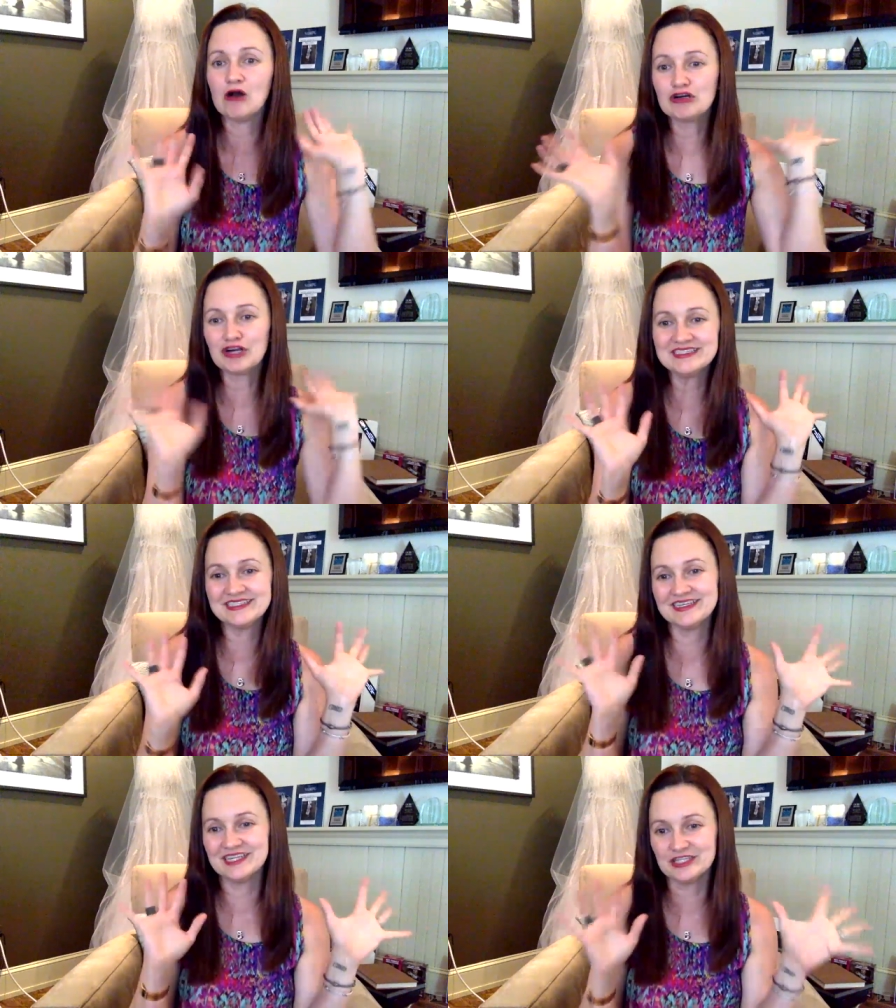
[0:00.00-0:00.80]

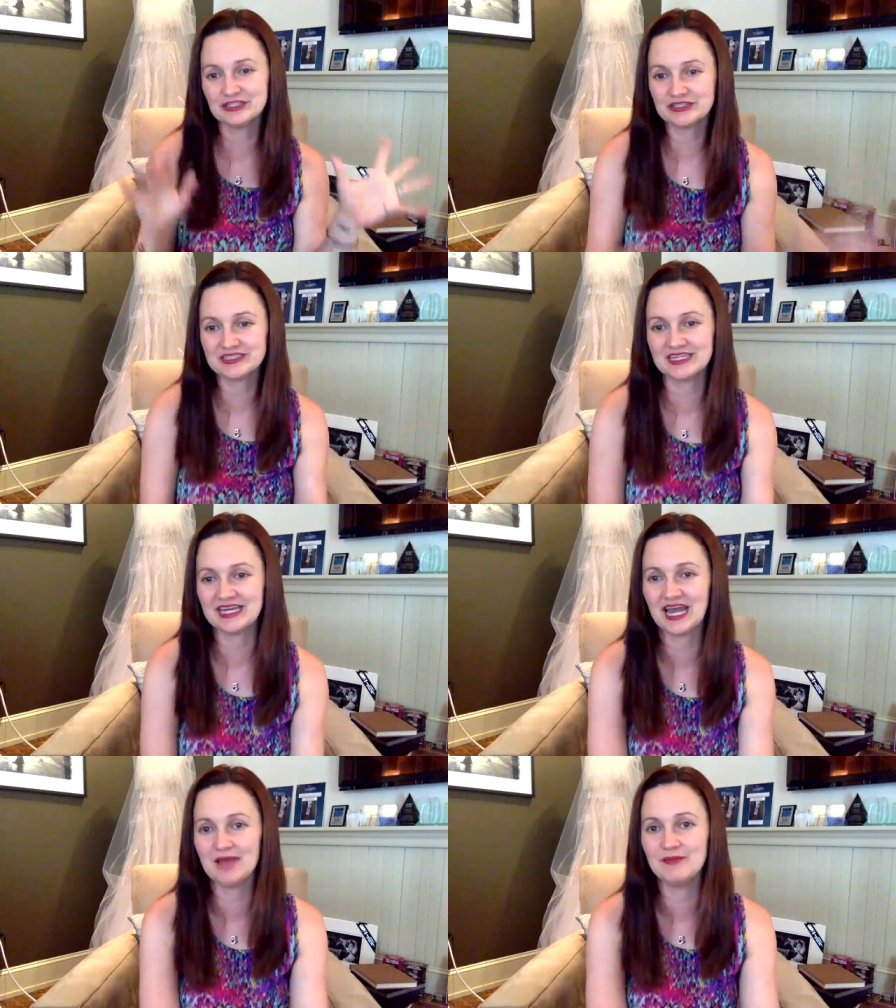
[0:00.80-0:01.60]
crazy and interesting
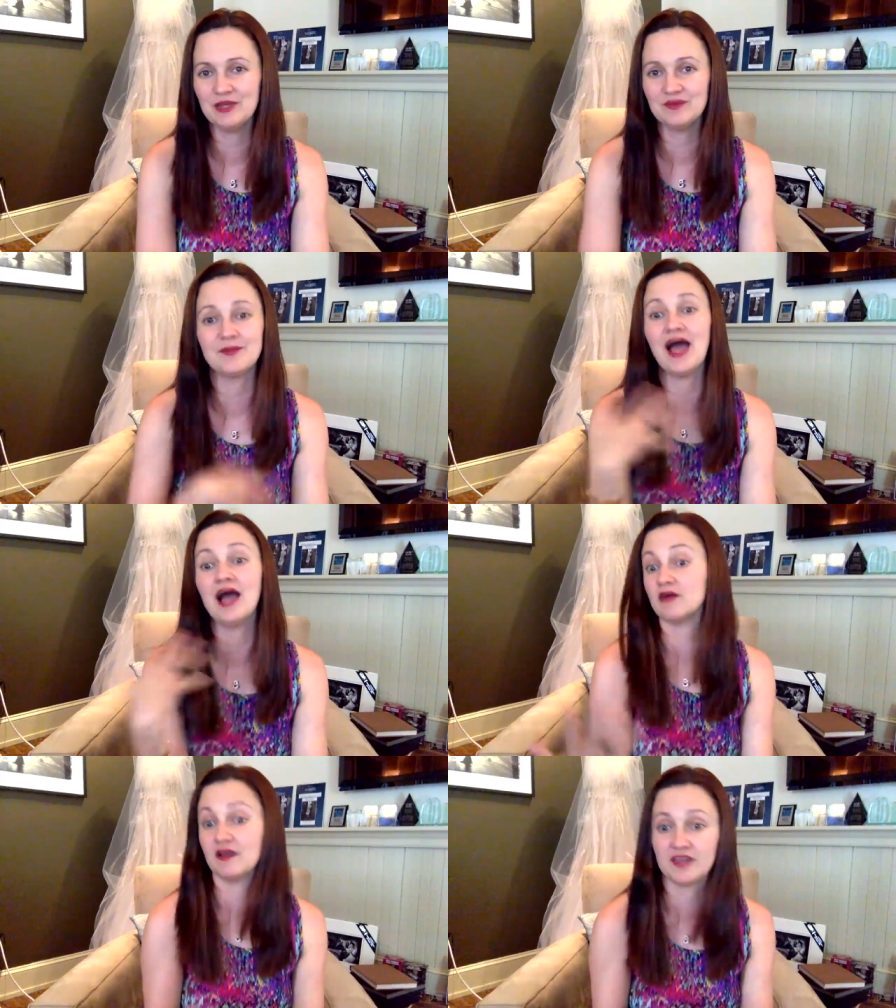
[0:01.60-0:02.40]
can I be with the
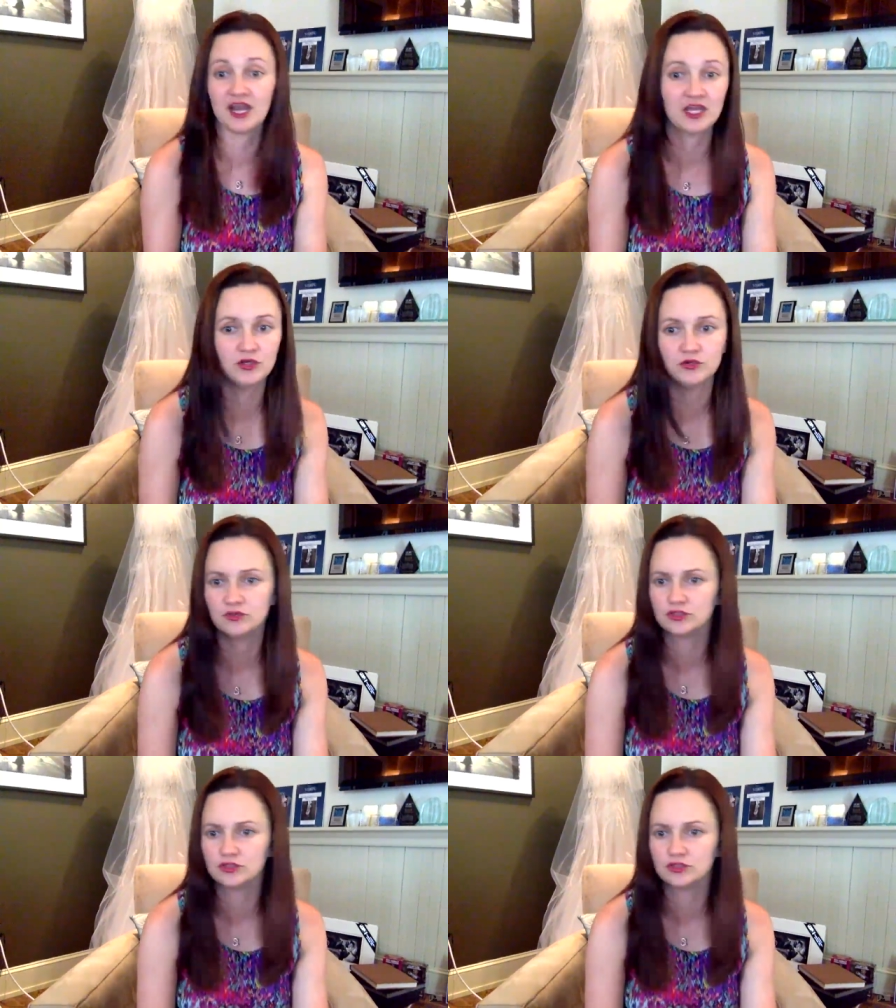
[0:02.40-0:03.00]
background that I use,